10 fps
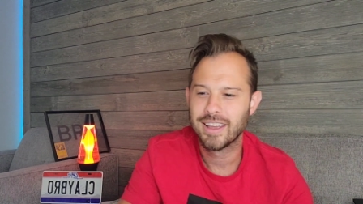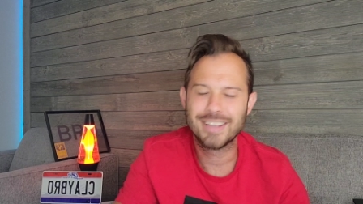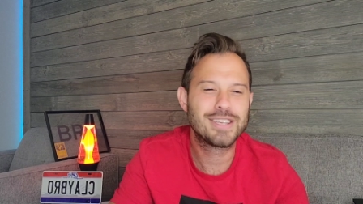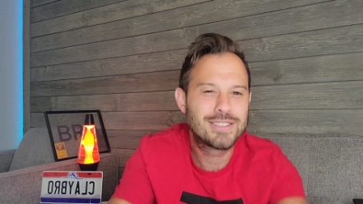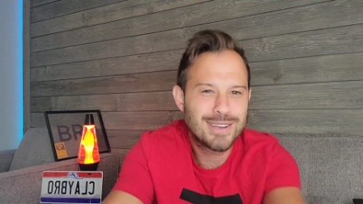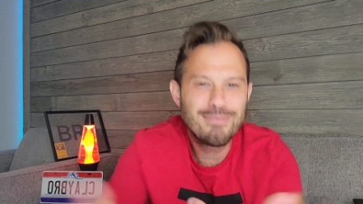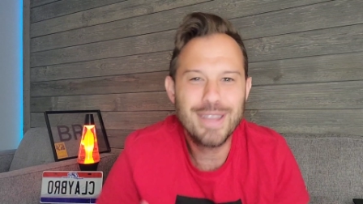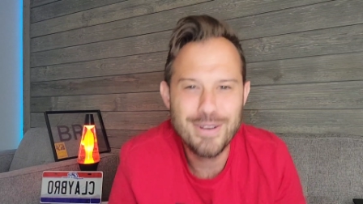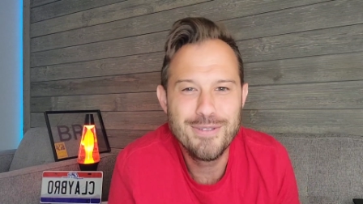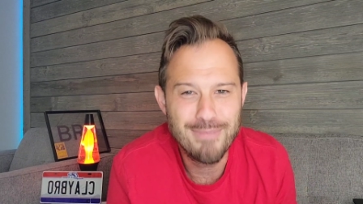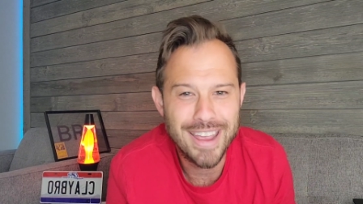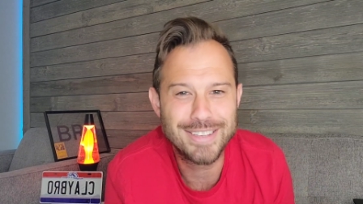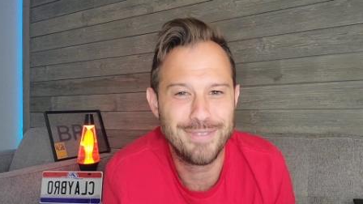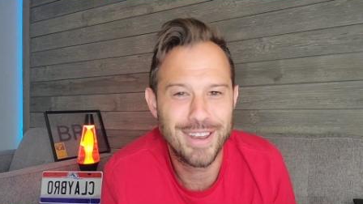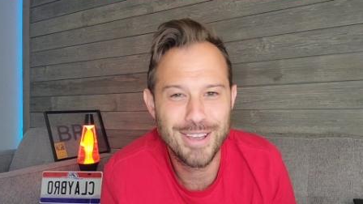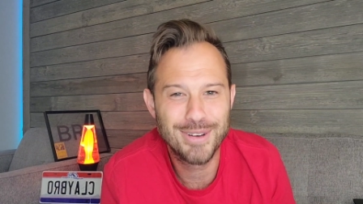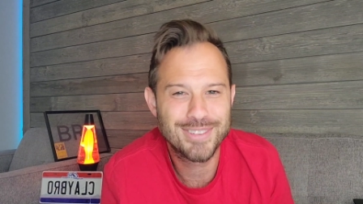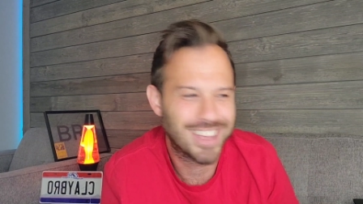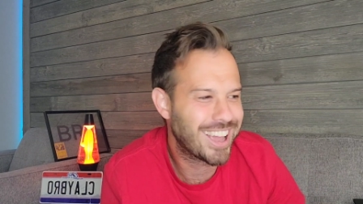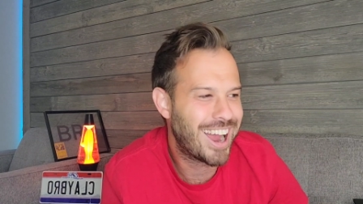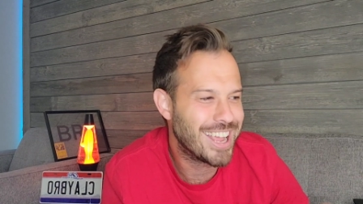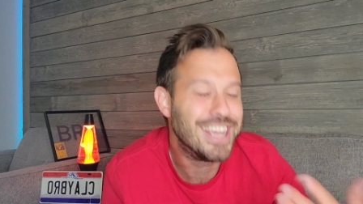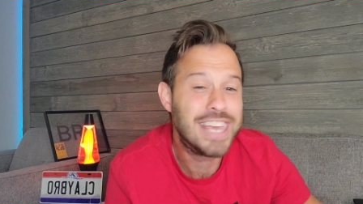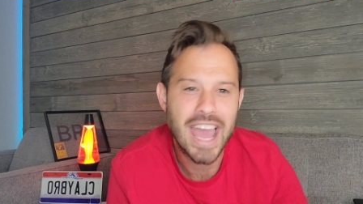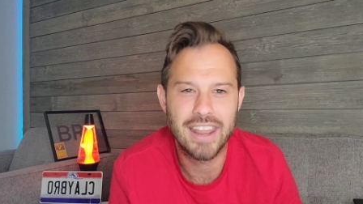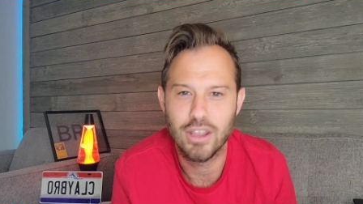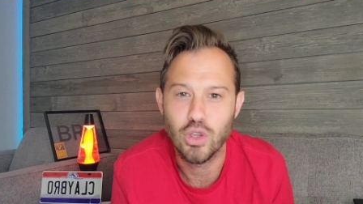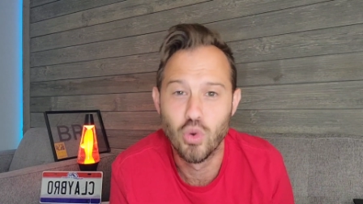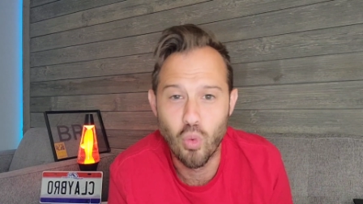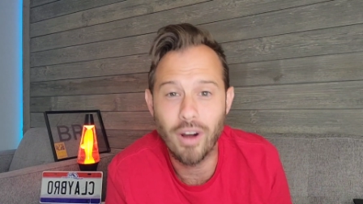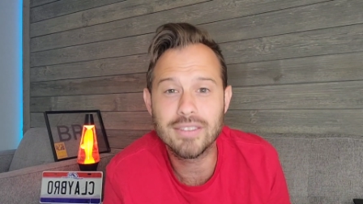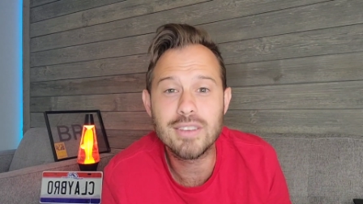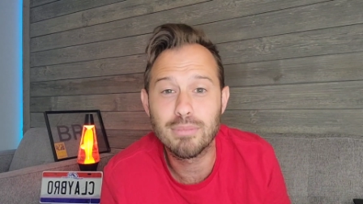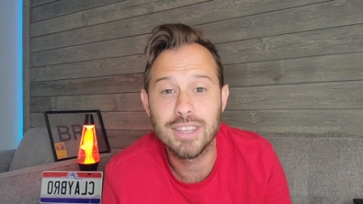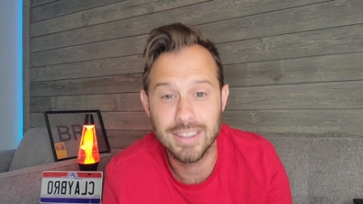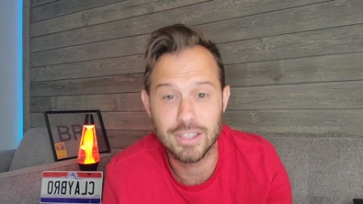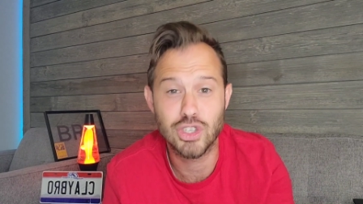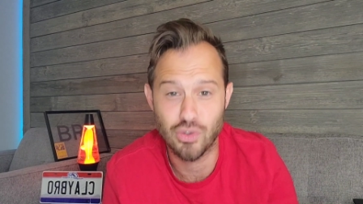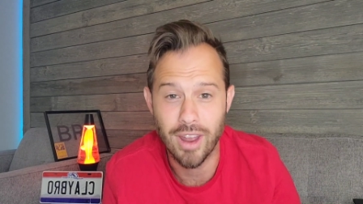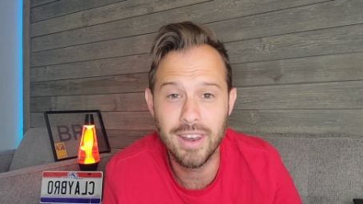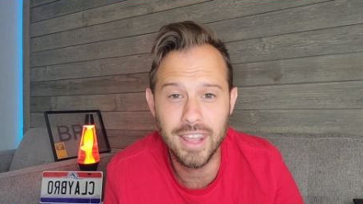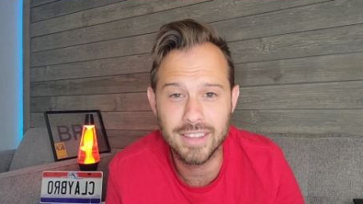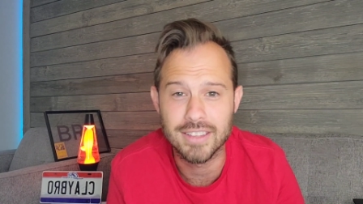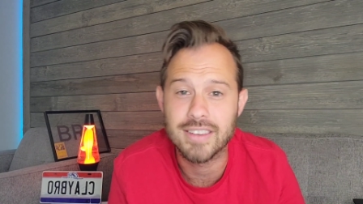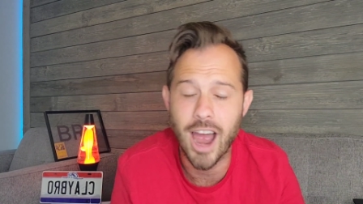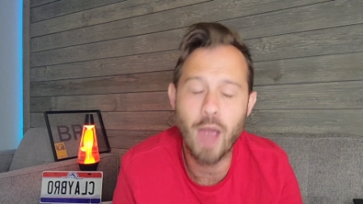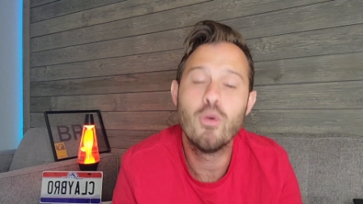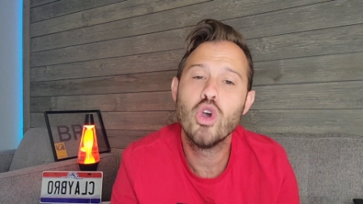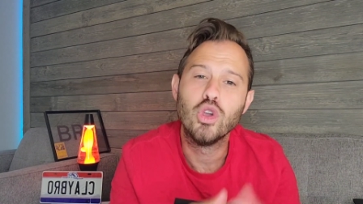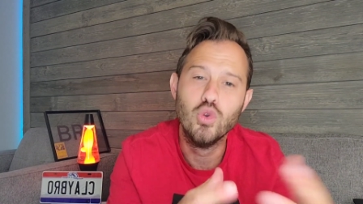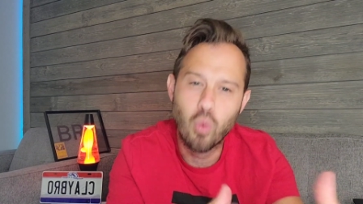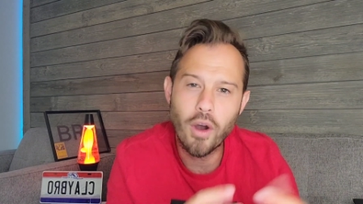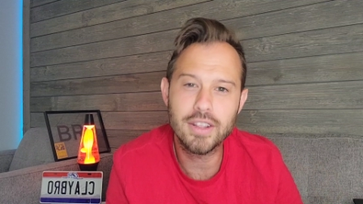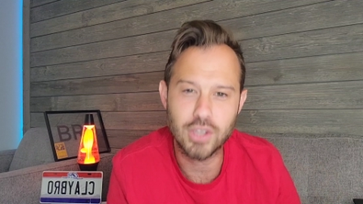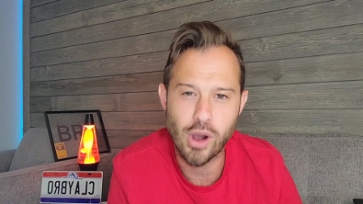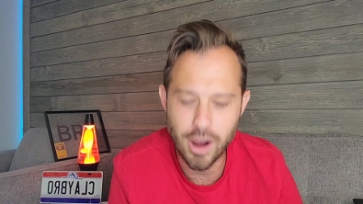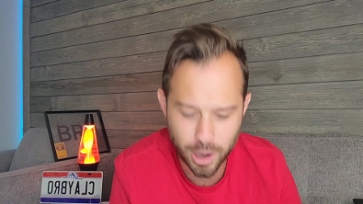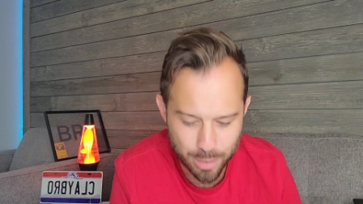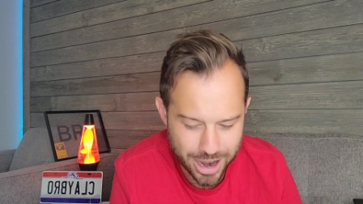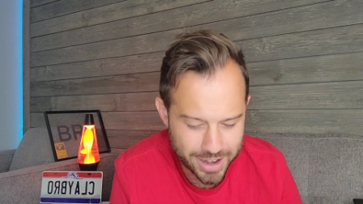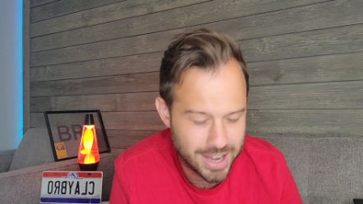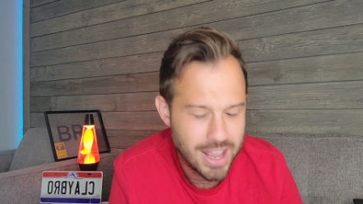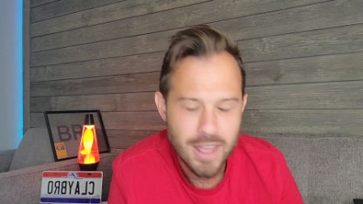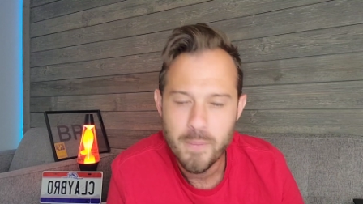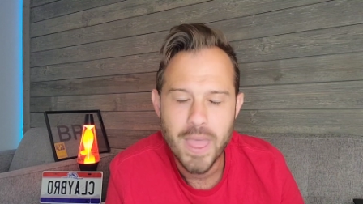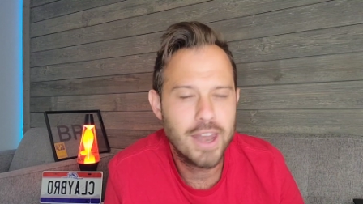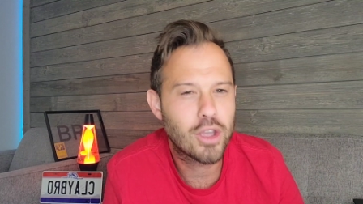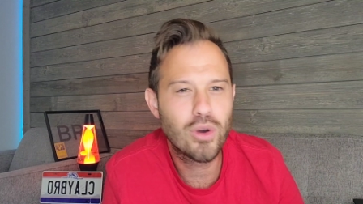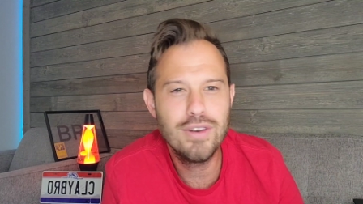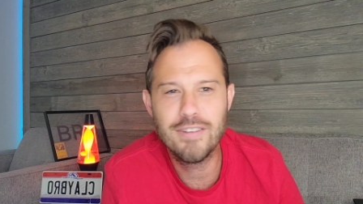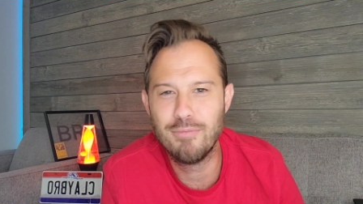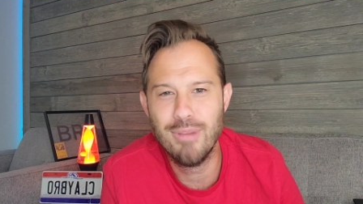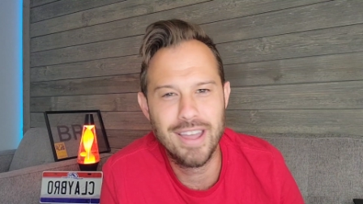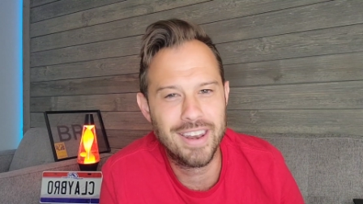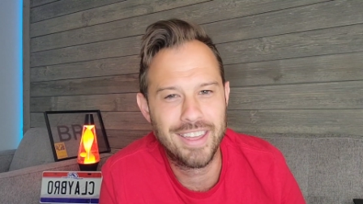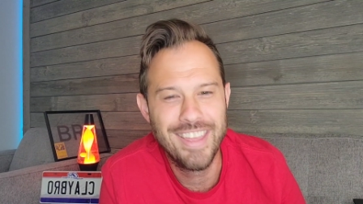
Is this somebody who makes videos? Like I get it. You want something that's trending at the time. You want to talk about it, and it couldn't have been